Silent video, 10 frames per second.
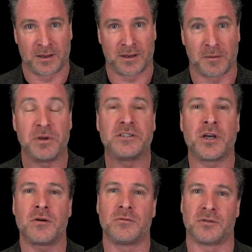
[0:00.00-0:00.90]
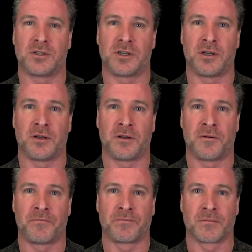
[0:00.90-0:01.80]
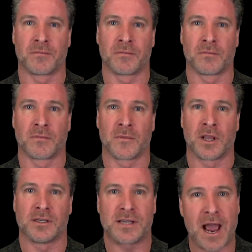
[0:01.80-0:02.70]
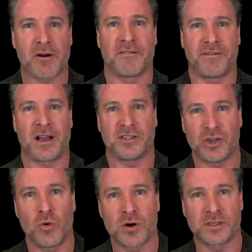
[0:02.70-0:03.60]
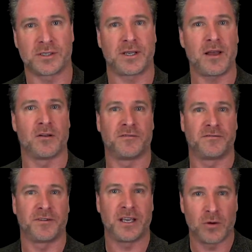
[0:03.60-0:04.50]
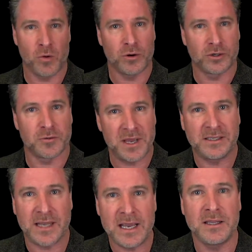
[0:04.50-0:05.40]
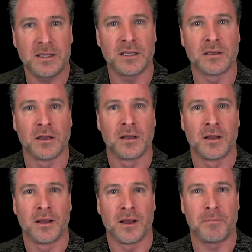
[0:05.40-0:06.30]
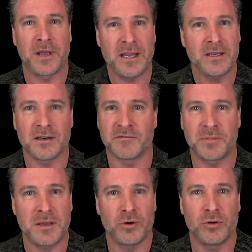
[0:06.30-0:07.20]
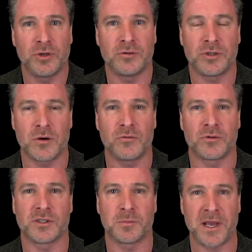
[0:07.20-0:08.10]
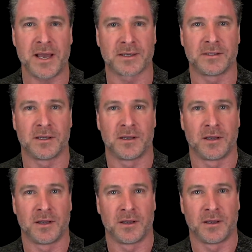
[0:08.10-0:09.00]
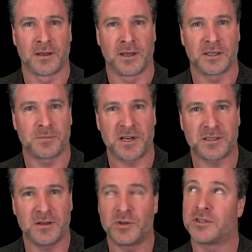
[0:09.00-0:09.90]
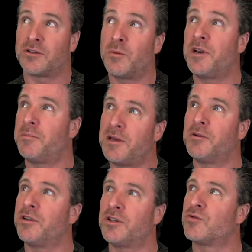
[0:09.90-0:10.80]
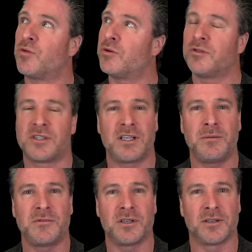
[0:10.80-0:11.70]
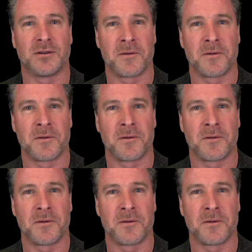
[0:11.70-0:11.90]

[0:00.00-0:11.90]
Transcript: But don't sacrifice yourself in order to maintain the opinion of people who you don't respect. Especially when so many people in this world seem to,